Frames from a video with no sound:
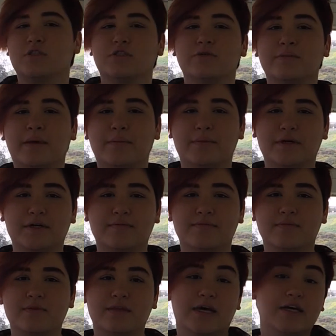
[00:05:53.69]
Just remember
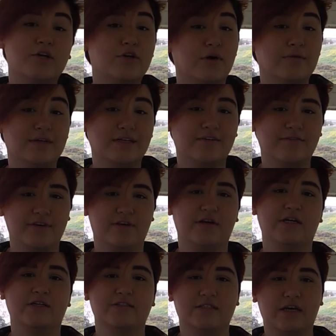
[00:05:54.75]
that you don't need to figure
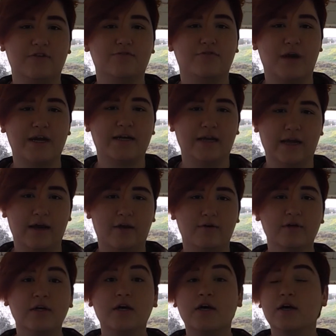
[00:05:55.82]
it yourself right
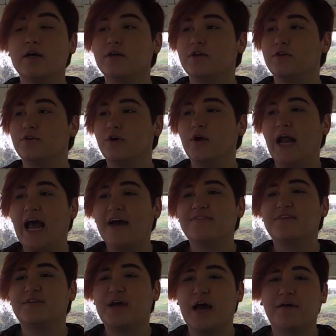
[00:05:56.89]
now. You don't
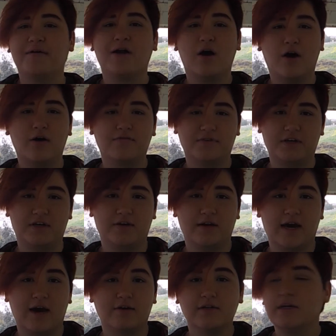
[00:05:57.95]
have to have it all figured
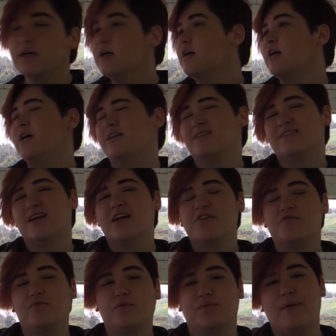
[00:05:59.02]
out. And it's not
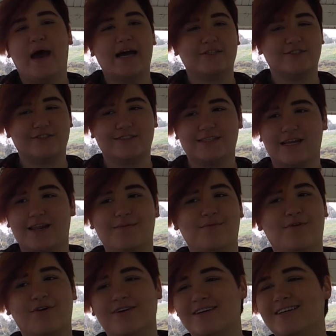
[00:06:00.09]
even with passions
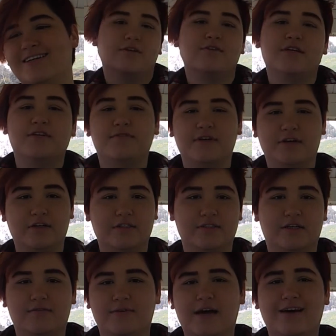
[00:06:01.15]
anymore. You don't need to figure
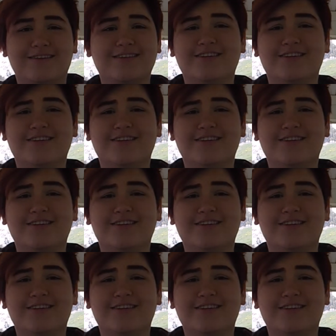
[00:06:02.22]
yourself out.